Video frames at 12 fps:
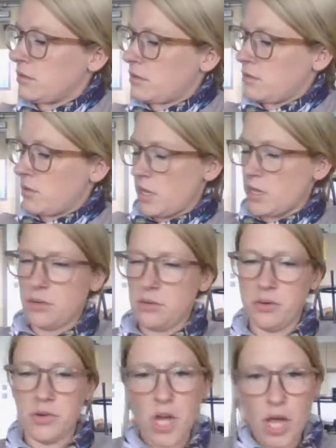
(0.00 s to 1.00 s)
so yeah, you
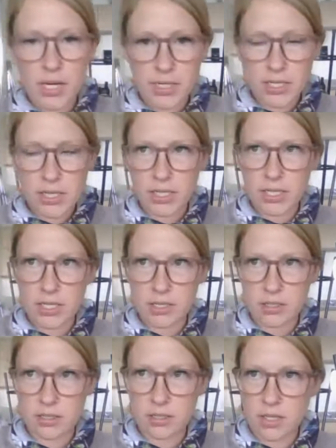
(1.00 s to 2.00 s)
do not need a lid.
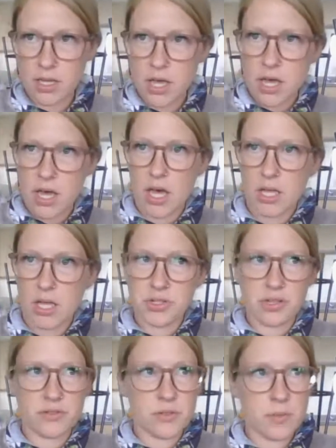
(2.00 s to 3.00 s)
Uh, you just
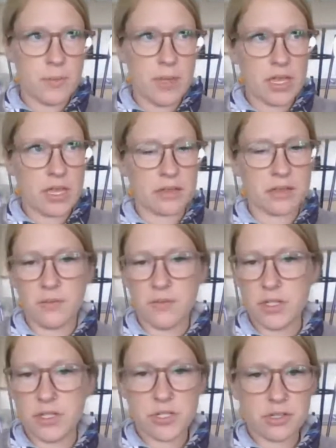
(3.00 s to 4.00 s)
have to be making seven
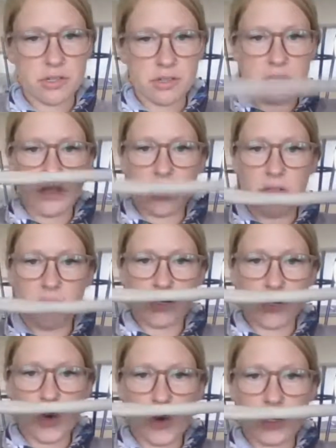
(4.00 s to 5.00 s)
inches using
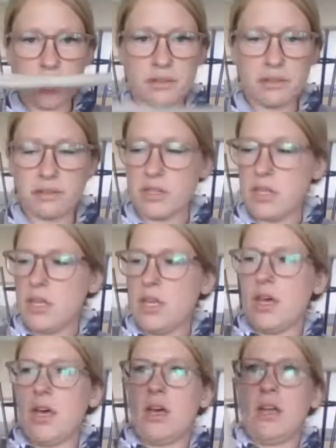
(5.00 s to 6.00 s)
coils.
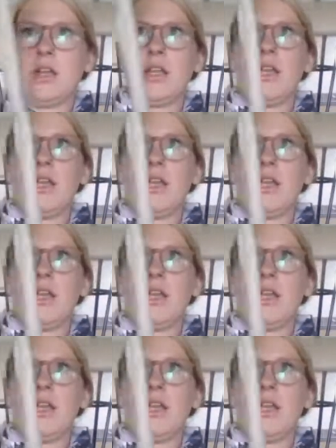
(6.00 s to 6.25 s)
Uh, and